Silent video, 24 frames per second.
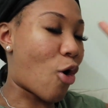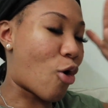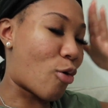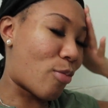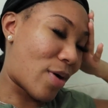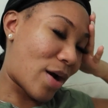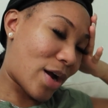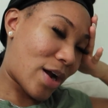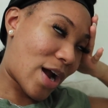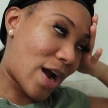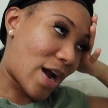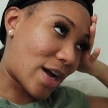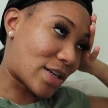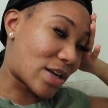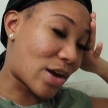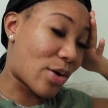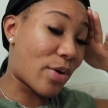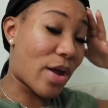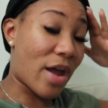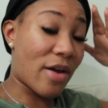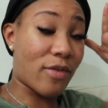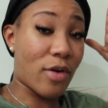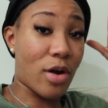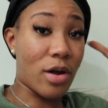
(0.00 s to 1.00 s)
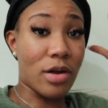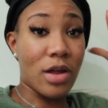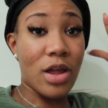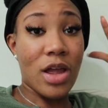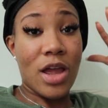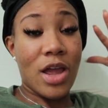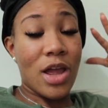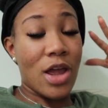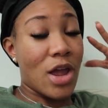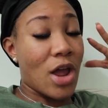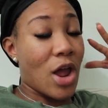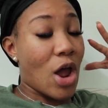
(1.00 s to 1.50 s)
Oh my gosh, I would have a
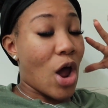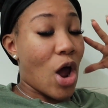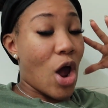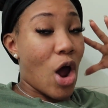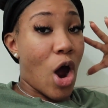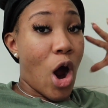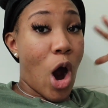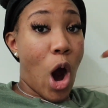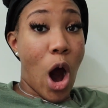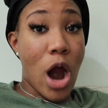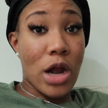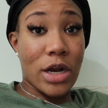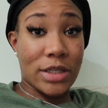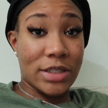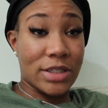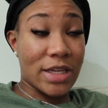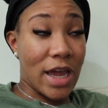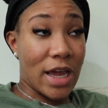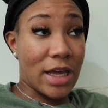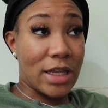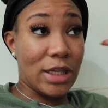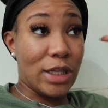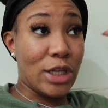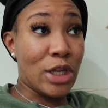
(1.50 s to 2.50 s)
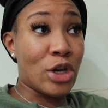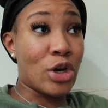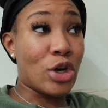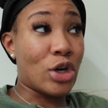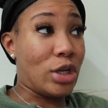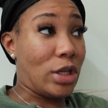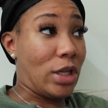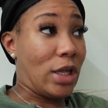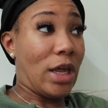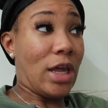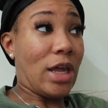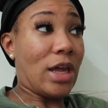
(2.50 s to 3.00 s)
heart attack,
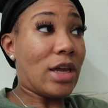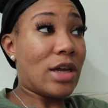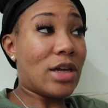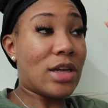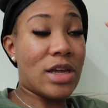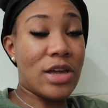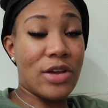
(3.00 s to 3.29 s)
literally,